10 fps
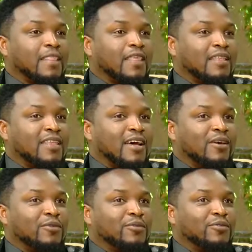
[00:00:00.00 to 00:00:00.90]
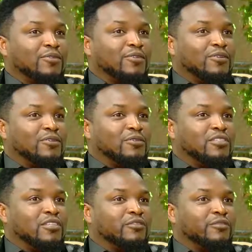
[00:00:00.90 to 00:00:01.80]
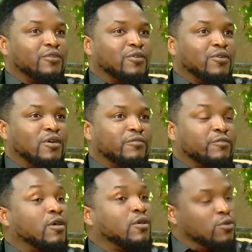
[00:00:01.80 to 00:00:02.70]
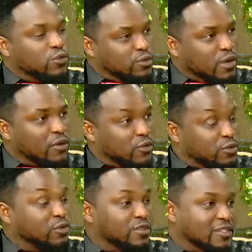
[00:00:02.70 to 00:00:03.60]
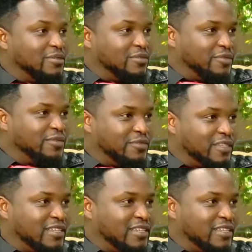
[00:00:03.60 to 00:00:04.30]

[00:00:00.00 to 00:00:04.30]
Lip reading: Now, you see, for a good movie is a good movie.